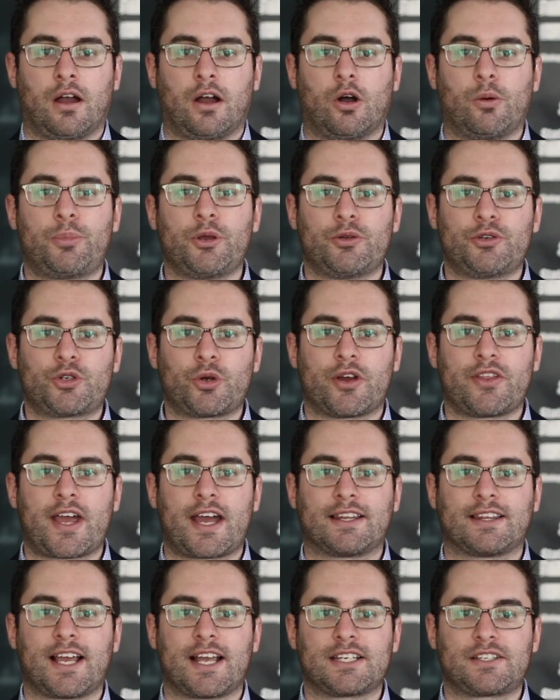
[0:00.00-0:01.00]
Hope you enjoyed
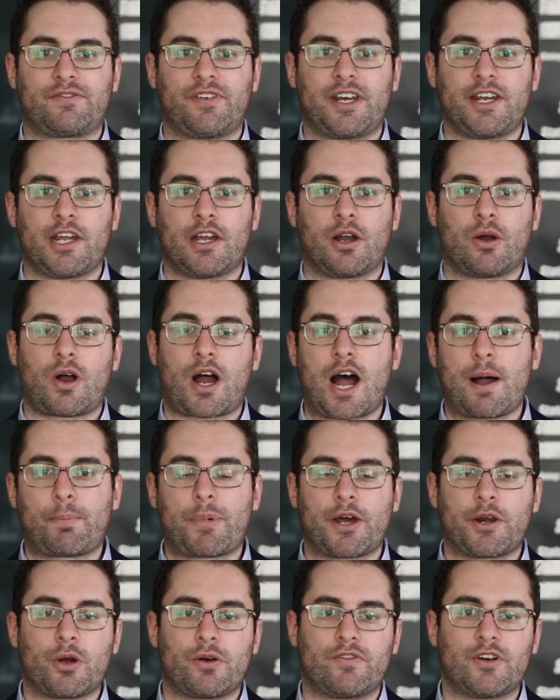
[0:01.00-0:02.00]
that last video.
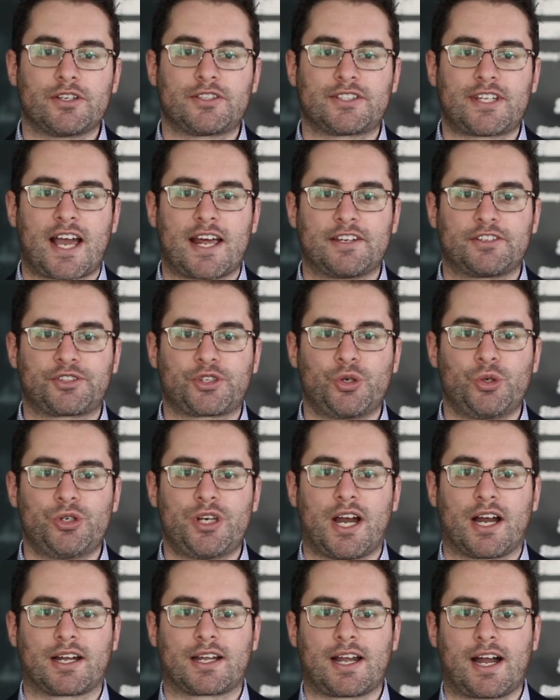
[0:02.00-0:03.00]
Hop on over to
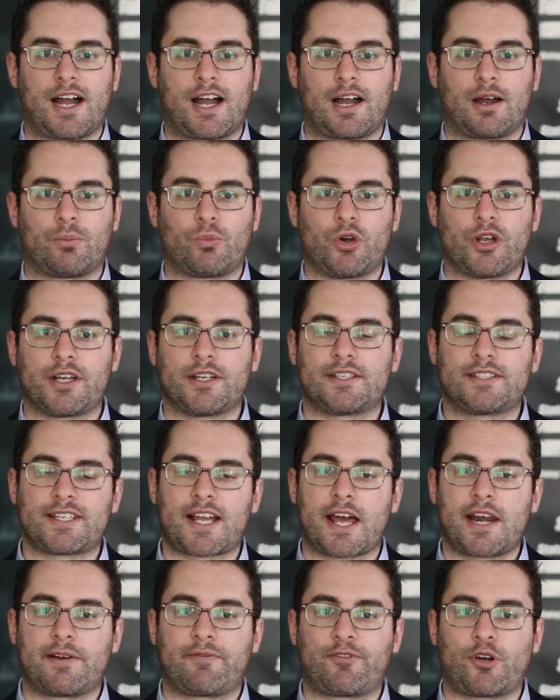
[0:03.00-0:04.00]
statuscoup.com where you can
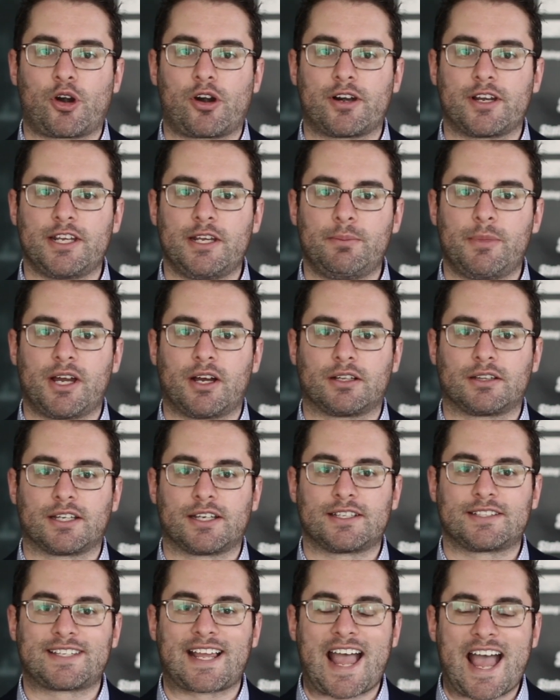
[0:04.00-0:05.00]
sign up for our email
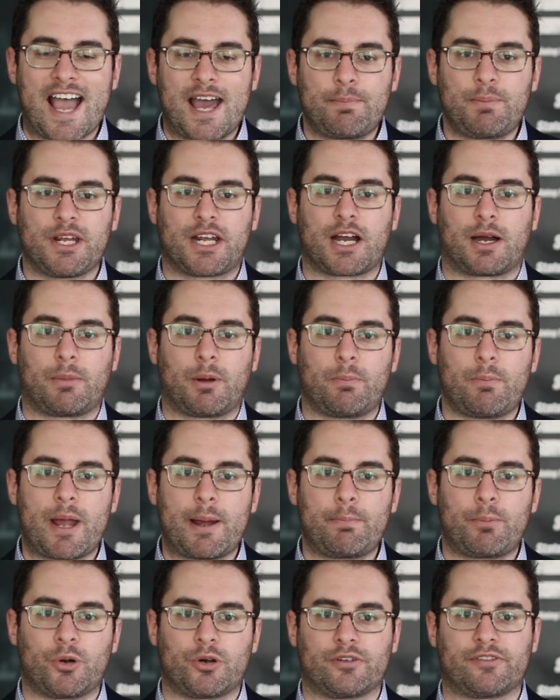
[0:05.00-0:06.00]
list and become a
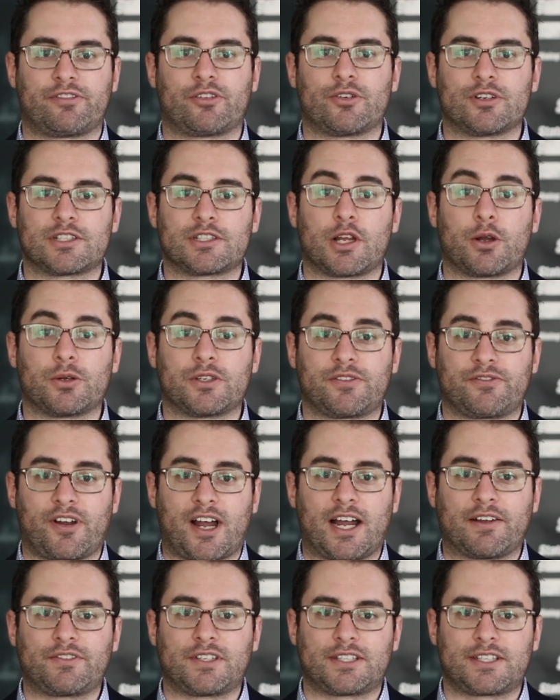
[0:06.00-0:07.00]
member for as low as
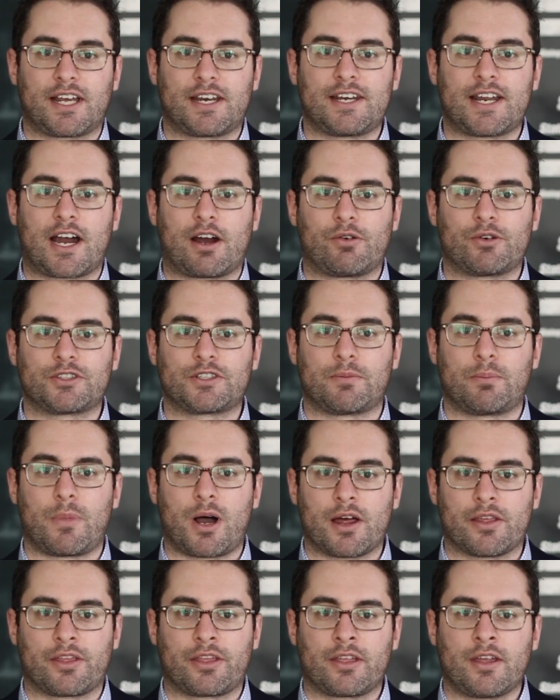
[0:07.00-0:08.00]
$5 to $10 a
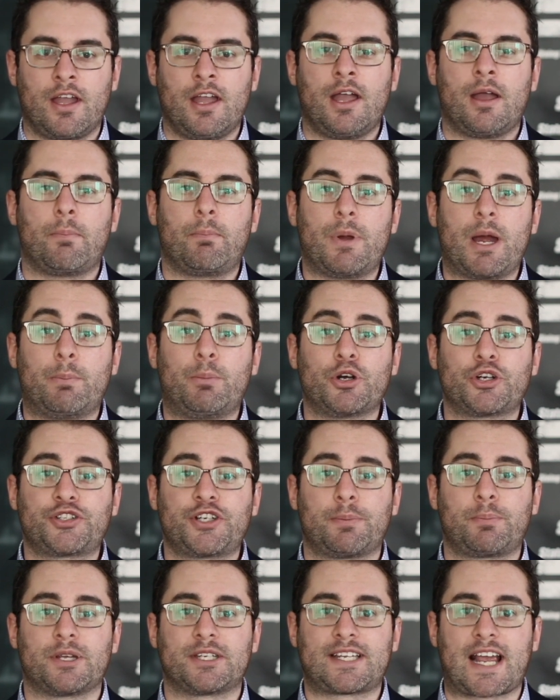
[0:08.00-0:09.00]
month.
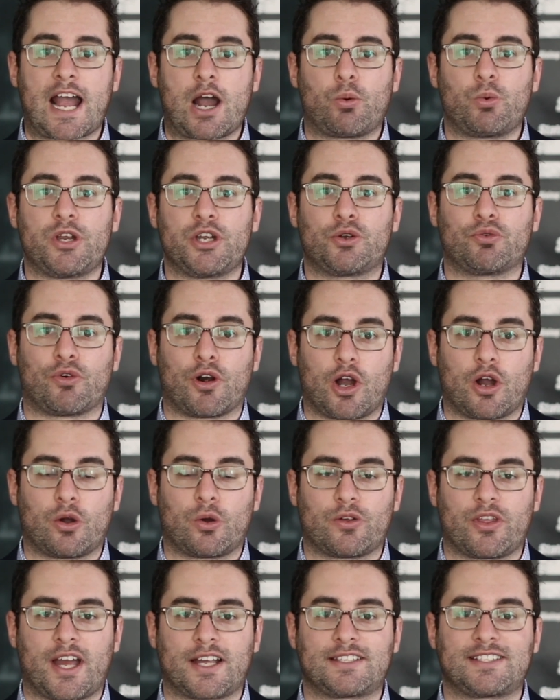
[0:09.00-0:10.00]
Membership is how we
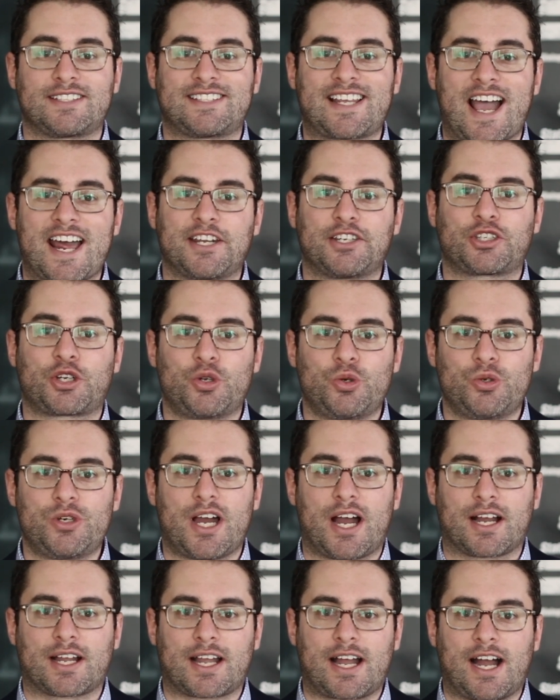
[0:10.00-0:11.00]
grow. That's
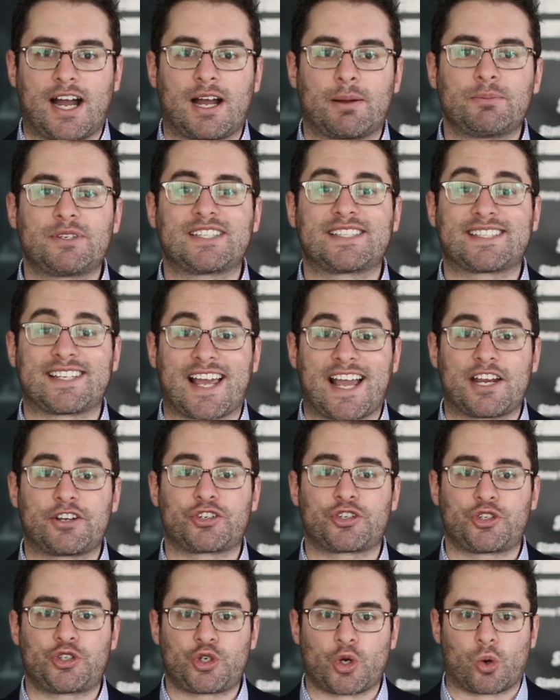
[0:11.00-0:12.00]

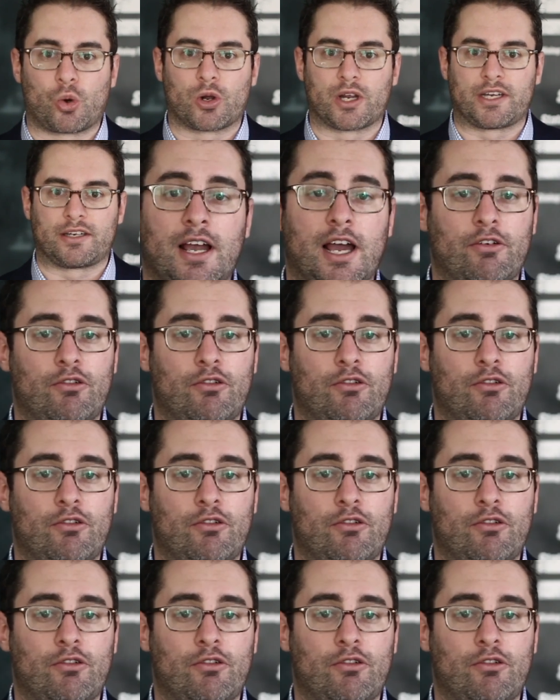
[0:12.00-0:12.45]
statuscoup.com/join.